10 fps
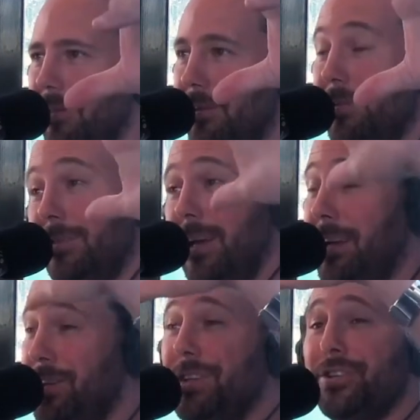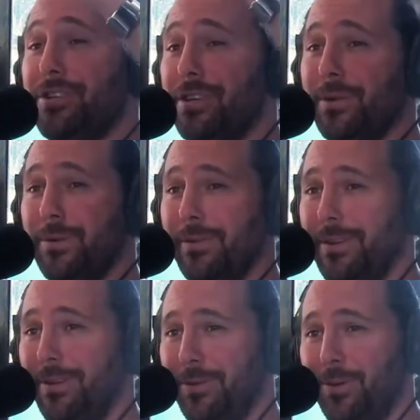just actually in general,
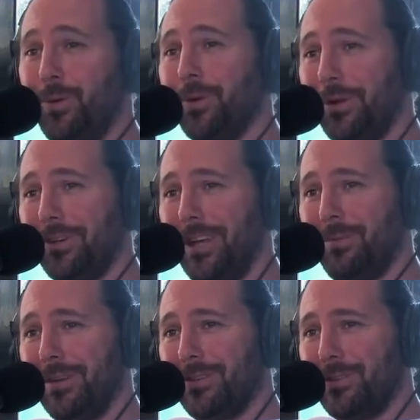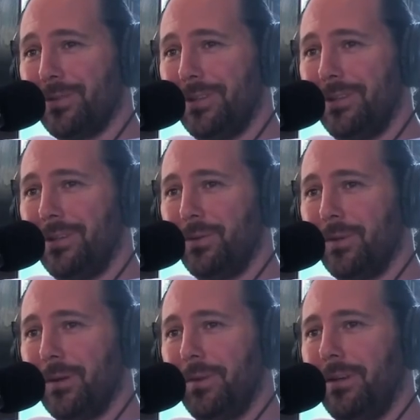the, the, whole entertainment industry,
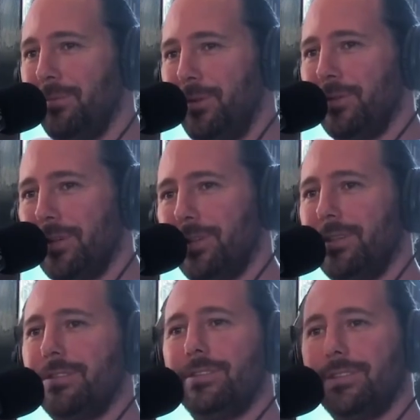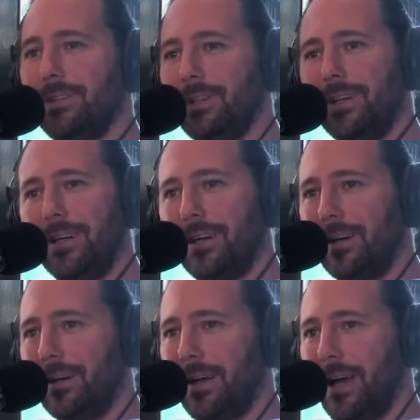whether it be musicians,
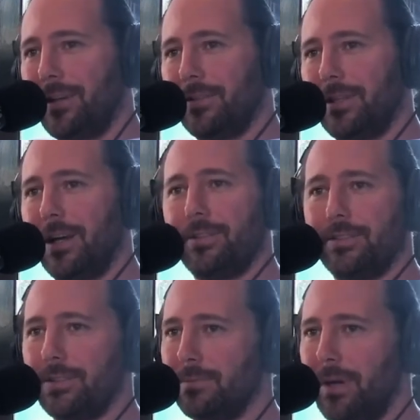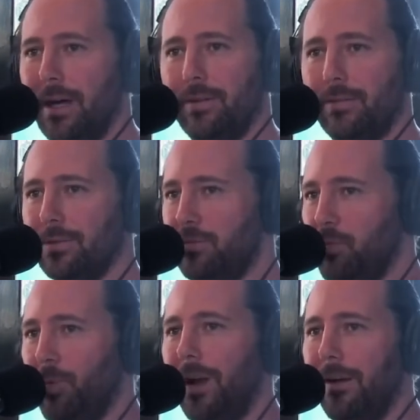uh, actors, actresses, models,
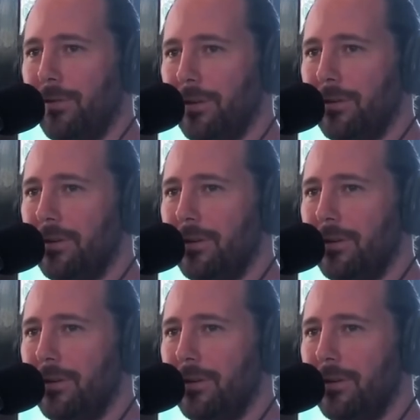whatever.